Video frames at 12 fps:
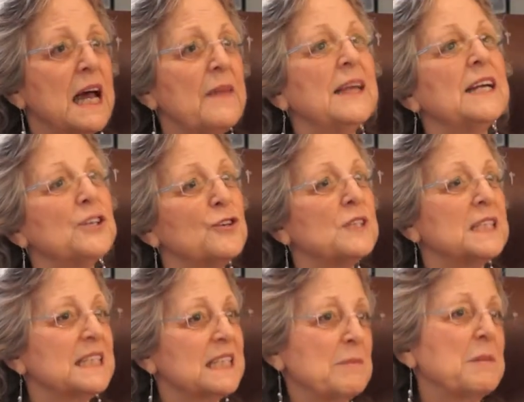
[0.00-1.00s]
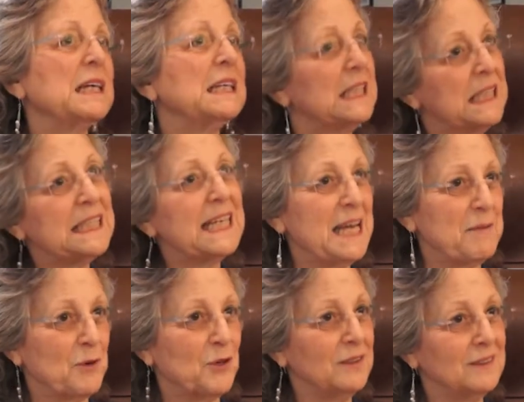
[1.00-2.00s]
And then it turns into something a little
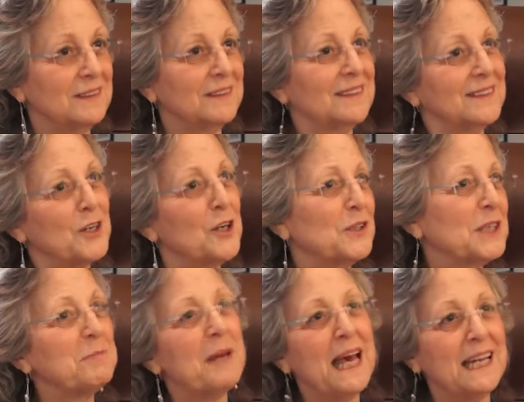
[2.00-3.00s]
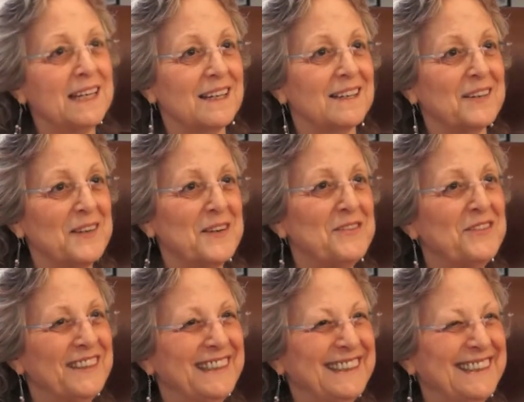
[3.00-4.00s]
tamer called companionate love.